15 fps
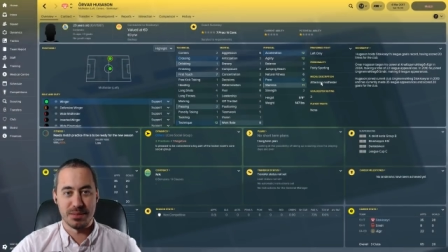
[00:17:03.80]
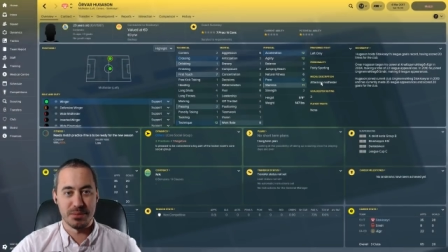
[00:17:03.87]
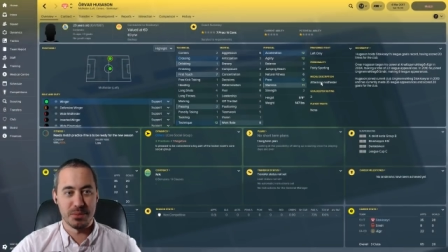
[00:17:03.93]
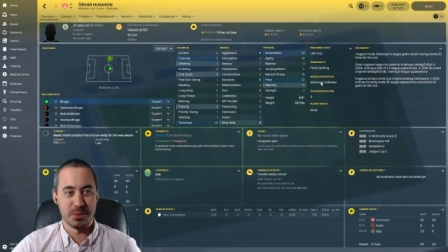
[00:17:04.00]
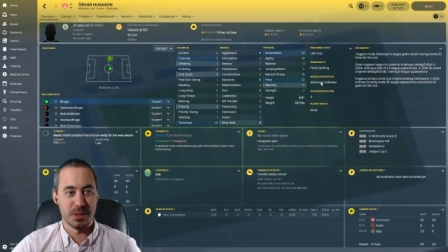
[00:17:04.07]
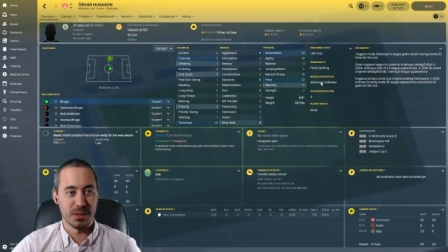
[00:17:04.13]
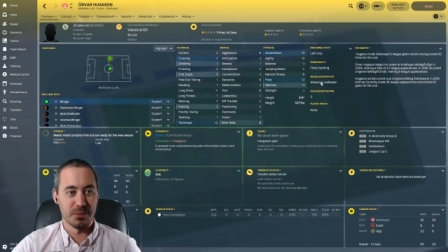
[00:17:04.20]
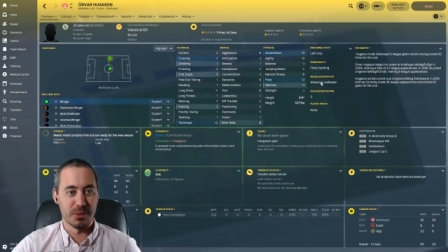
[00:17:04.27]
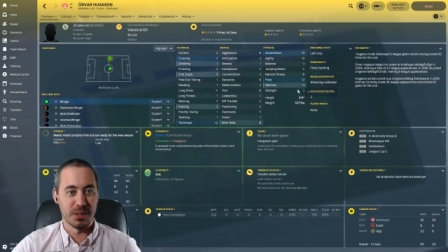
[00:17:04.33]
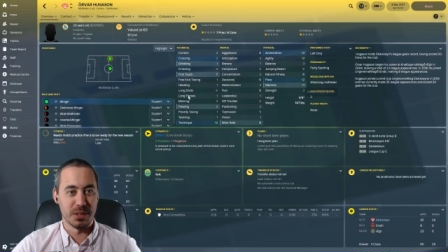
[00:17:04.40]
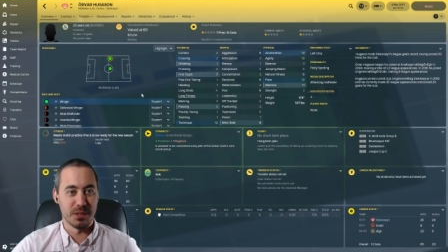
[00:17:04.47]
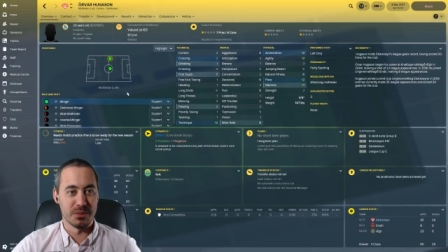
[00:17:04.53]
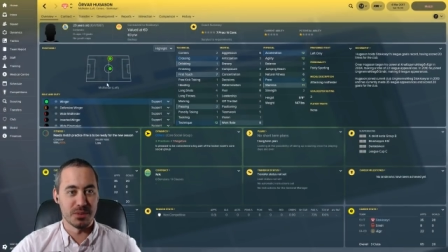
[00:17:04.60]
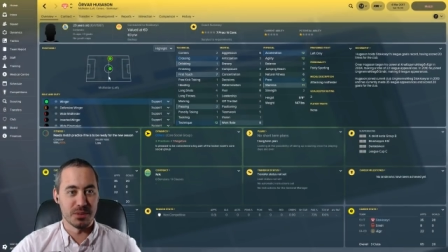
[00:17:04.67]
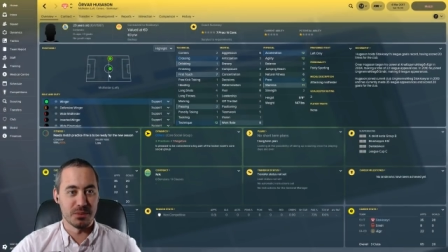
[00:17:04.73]
What do you, what do,
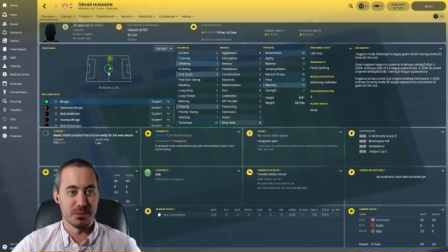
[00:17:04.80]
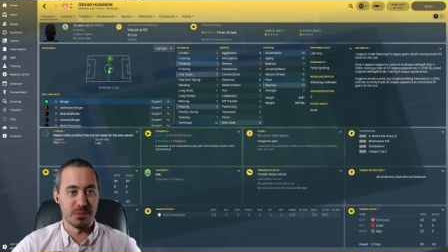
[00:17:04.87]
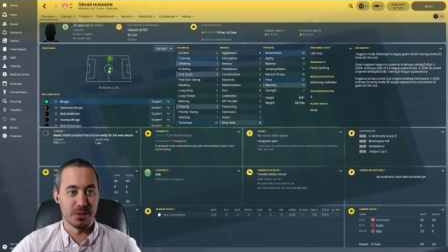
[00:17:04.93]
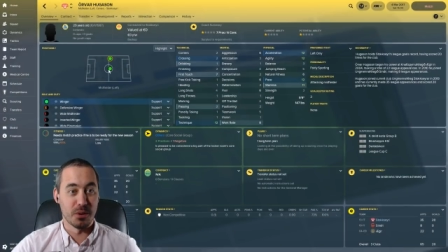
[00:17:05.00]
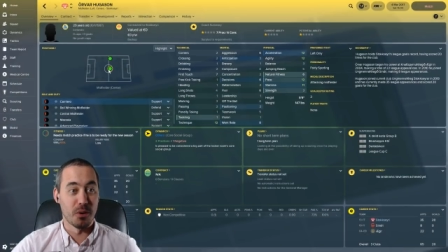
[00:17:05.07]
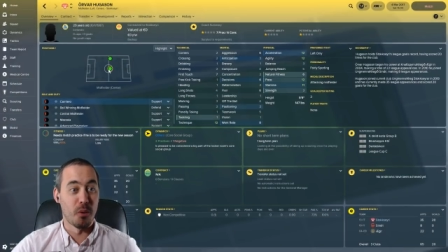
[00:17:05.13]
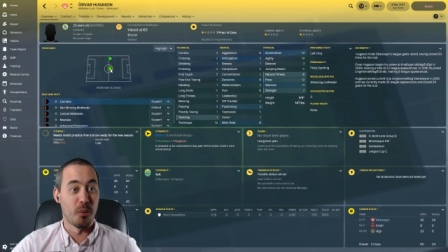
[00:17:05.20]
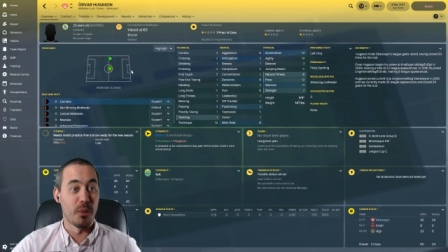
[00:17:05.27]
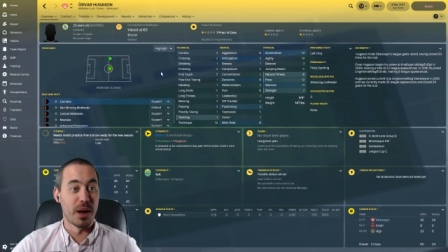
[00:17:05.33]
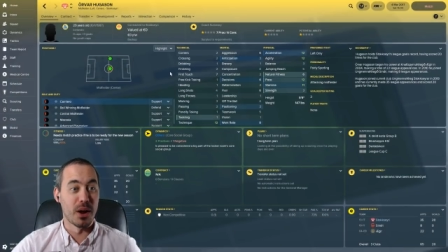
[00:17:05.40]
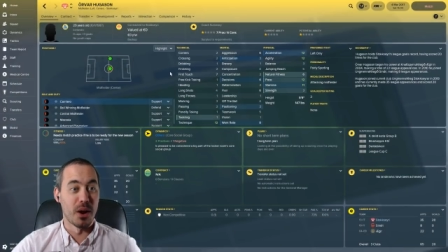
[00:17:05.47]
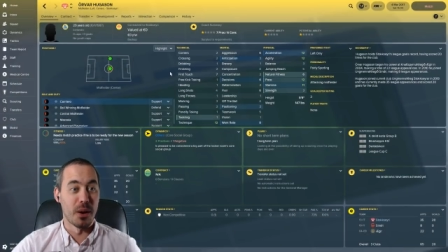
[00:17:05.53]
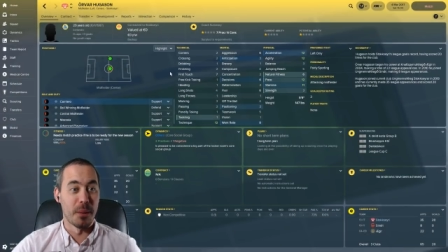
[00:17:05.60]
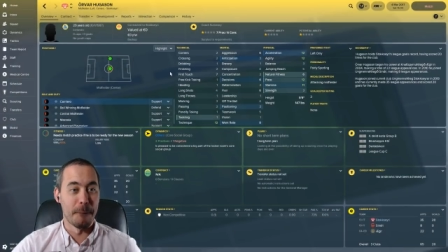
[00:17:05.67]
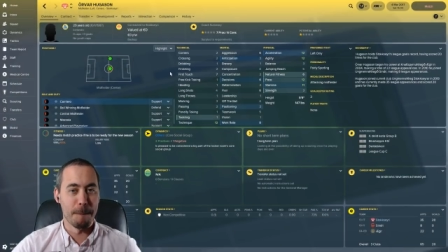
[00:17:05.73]
you do? You're a
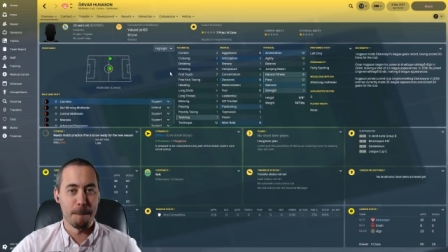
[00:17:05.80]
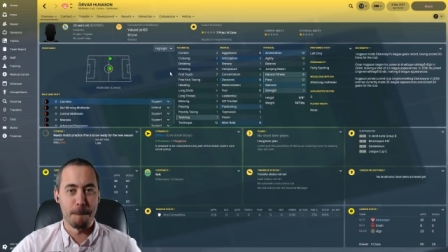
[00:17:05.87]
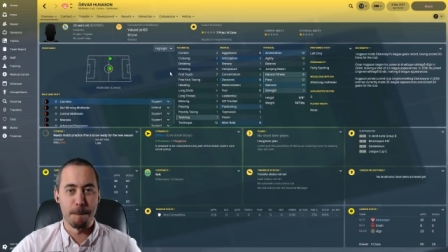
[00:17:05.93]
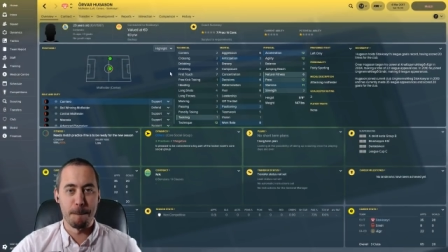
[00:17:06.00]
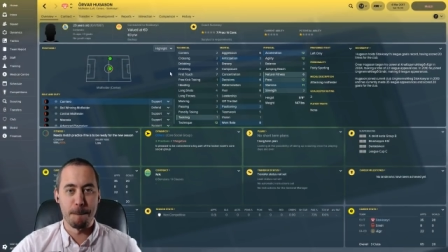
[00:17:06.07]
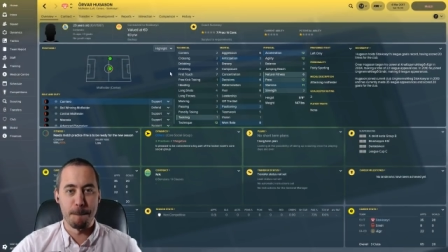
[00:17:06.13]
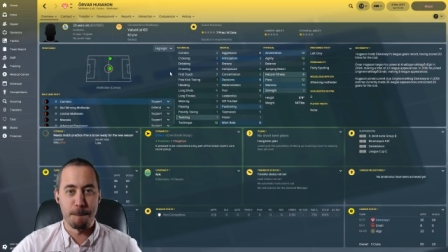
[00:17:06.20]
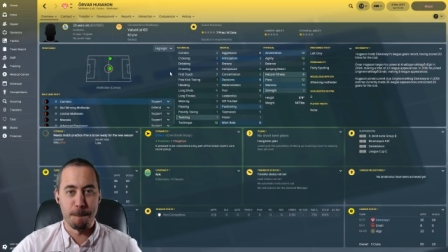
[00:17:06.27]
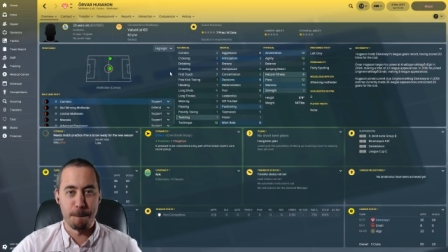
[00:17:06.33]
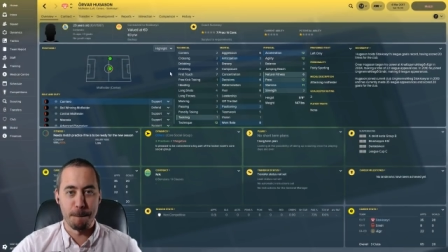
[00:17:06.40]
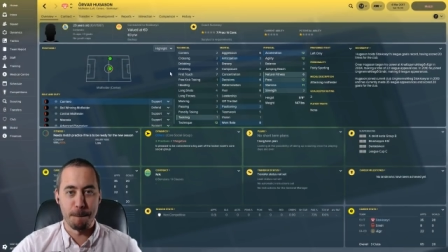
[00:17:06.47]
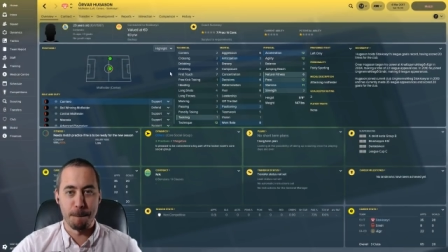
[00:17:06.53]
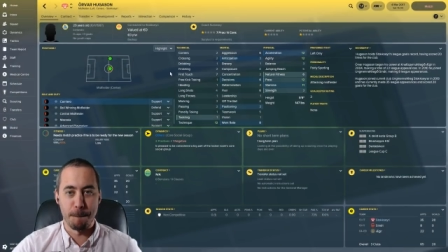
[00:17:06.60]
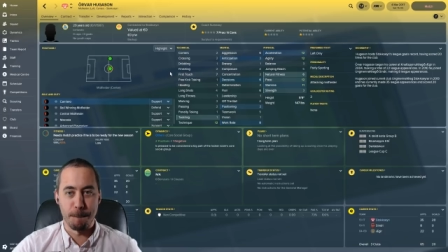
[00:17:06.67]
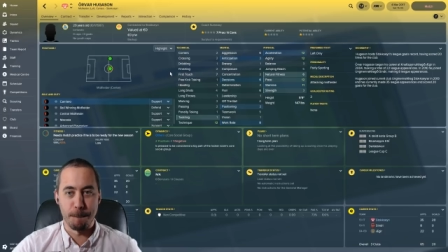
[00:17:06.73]
winger.
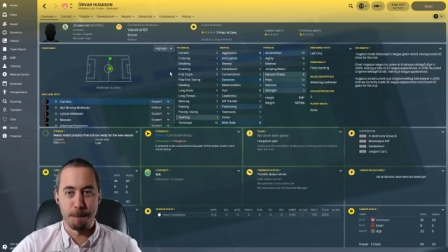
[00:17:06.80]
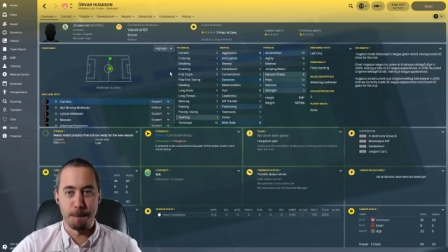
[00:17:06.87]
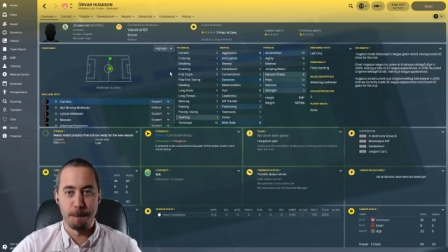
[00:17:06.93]
Mm-hmm.